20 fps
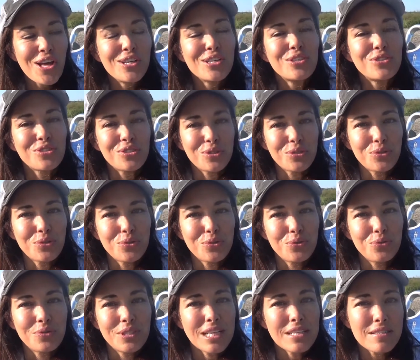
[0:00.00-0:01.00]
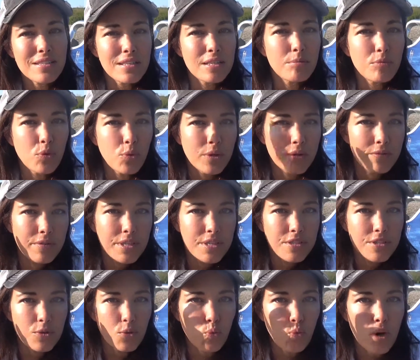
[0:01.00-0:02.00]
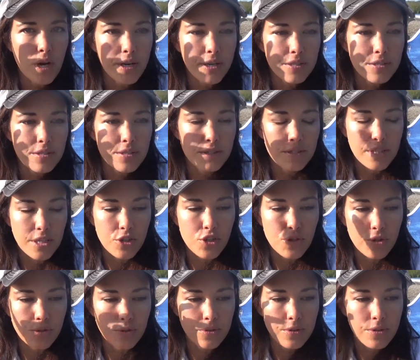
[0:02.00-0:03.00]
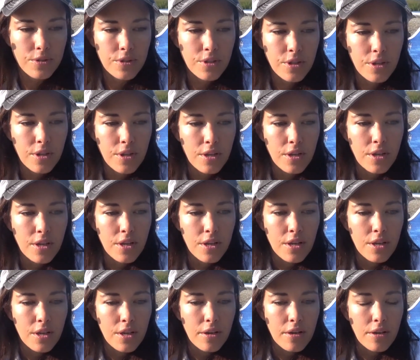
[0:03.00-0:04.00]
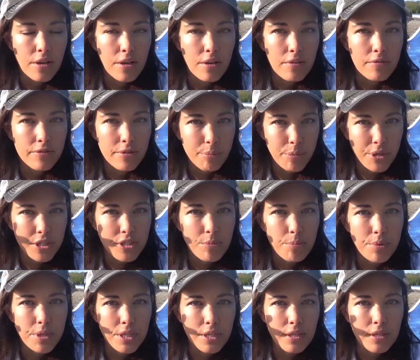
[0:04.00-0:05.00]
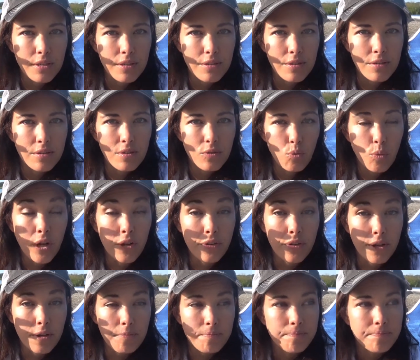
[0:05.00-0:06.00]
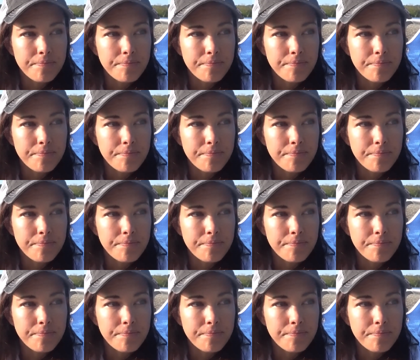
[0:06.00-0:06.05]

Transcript: So that's the number one reason why it's essential for me to be wealthy.